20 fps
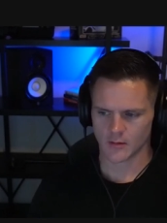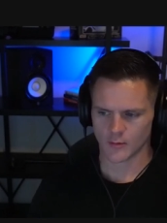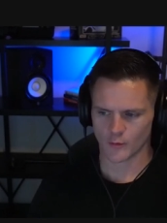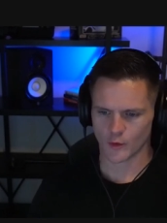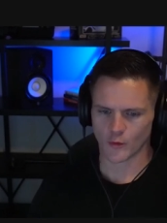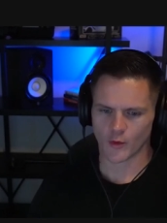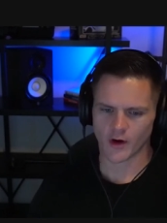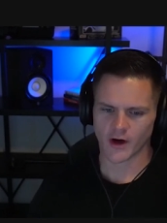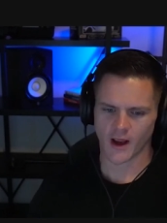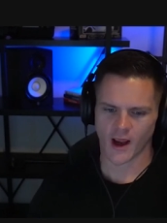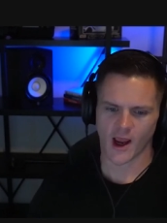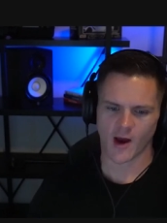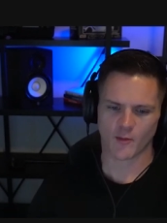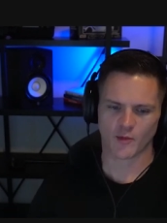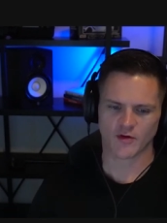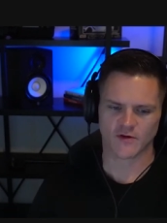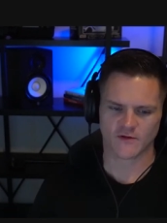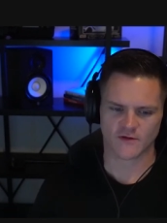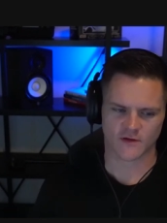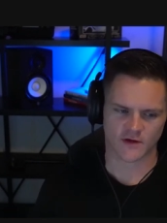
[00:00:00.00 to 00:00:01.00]
But what
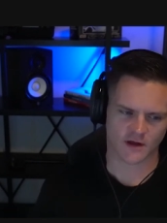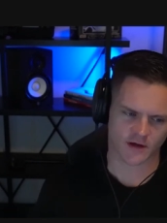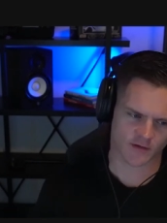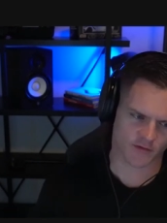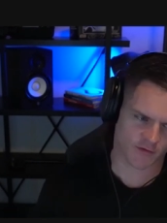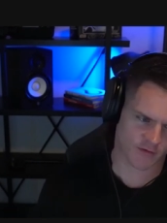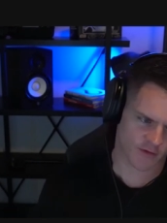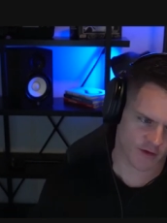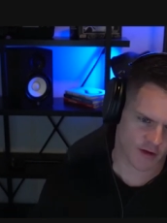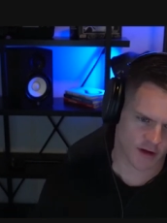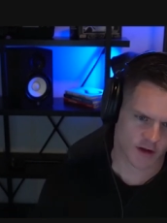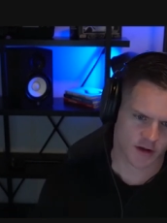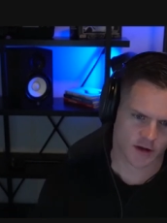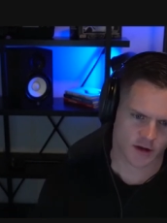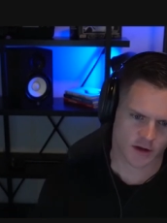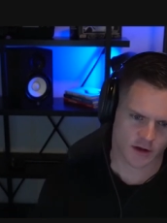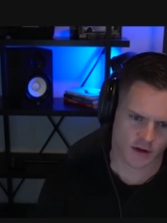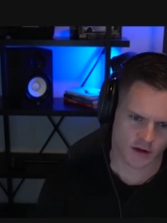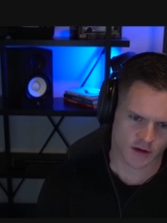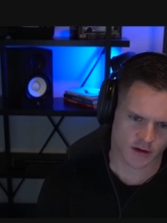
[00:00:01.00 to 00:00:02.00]
happens if
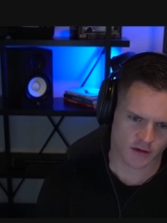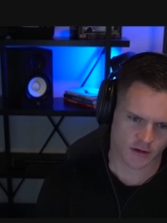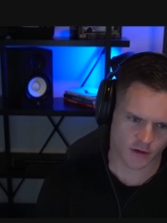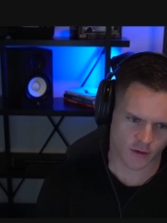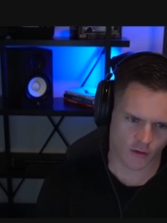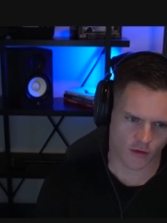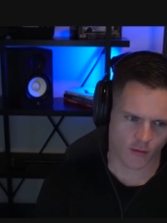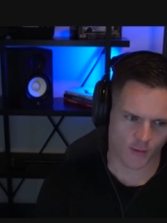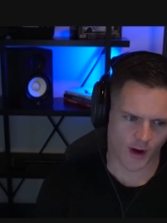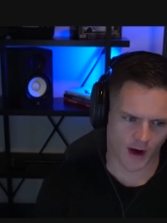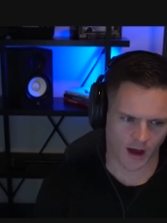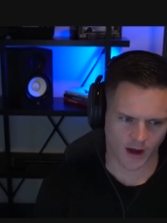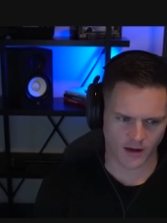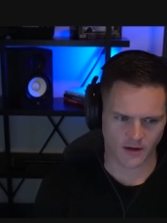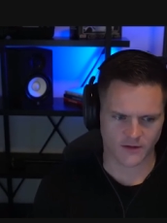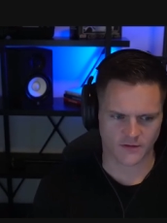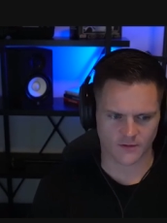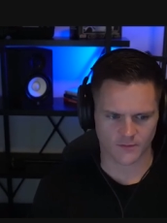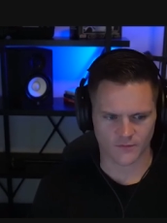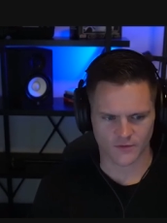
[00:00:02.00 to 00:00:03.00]
your
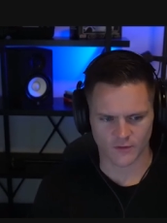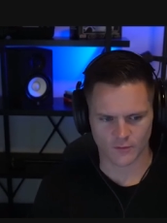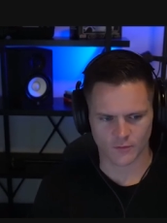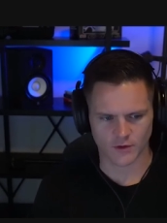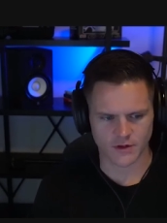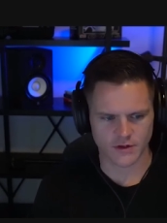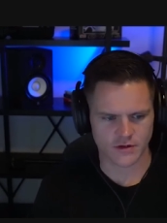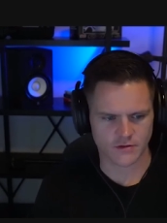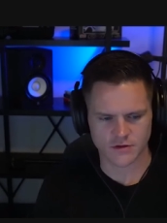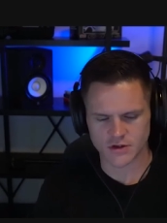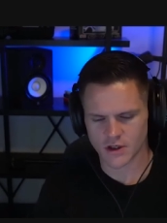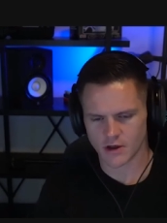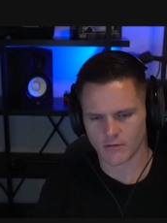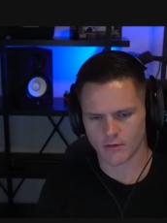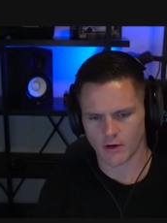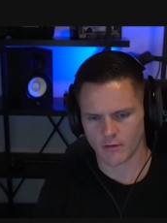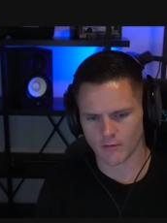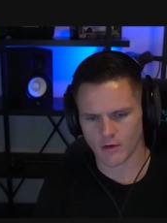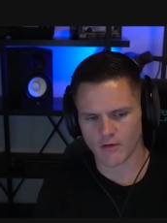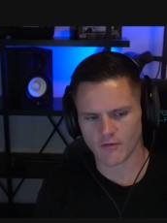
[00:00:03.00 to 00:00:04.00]
mechanisms in which you
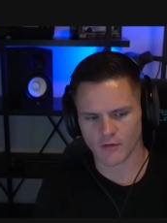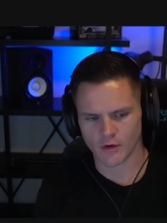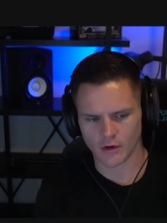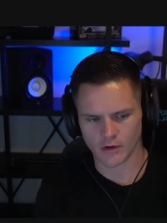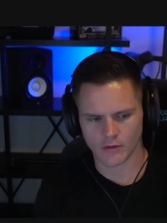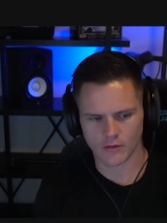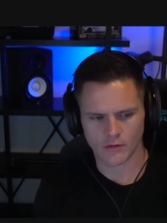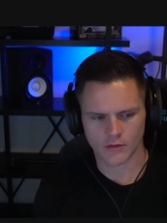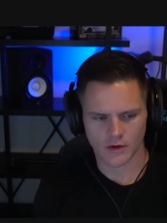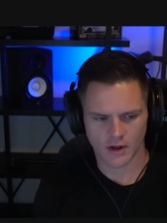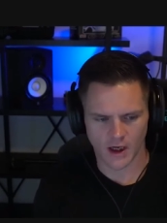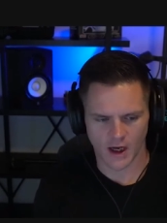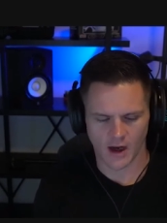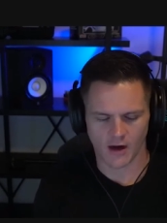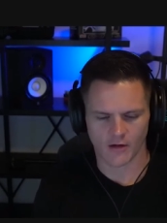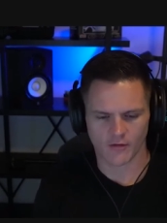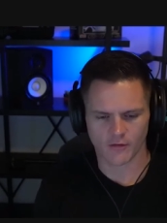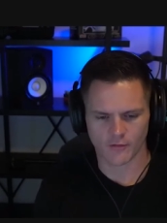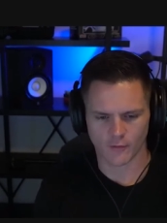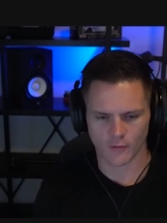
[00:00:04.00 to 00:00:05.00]
generate revenue
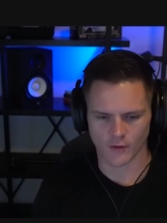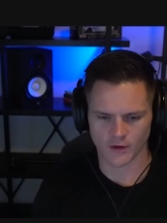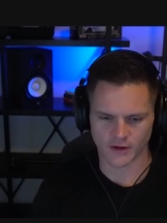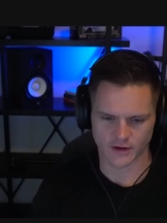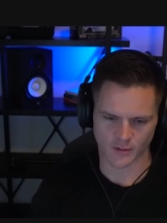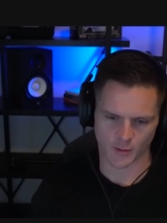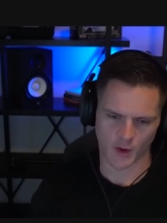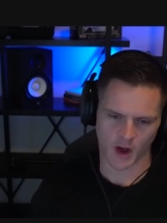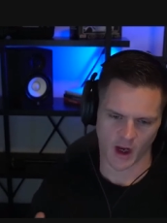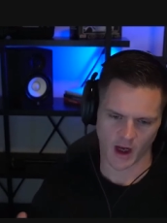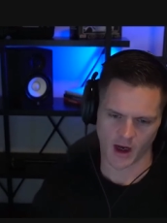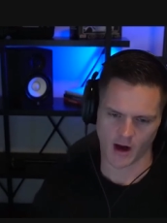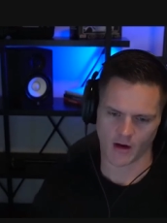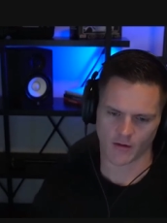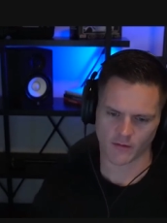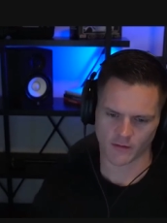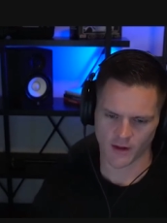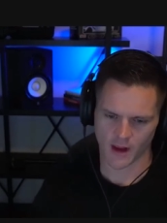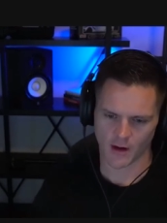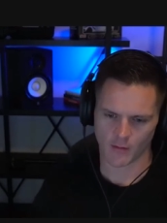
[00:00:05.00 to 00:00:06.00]
can't afford to pay
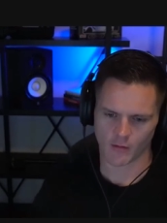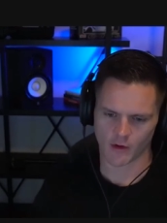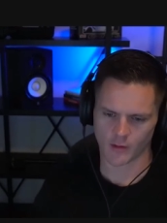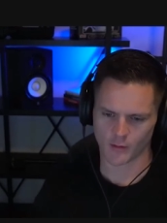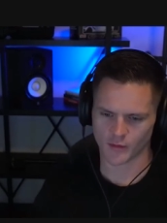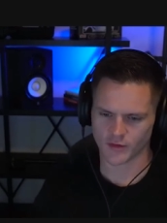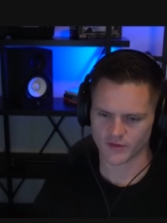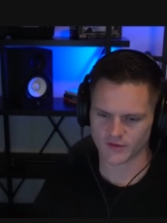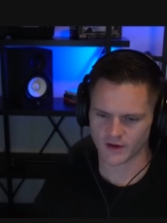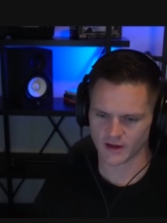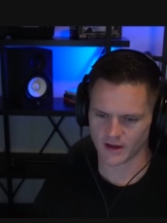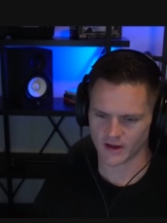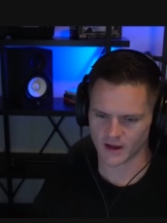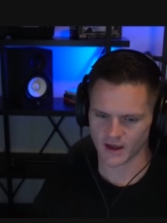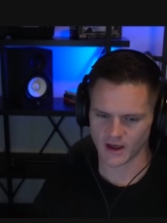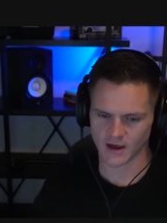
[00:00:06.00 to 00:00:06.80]
out that 1% a day?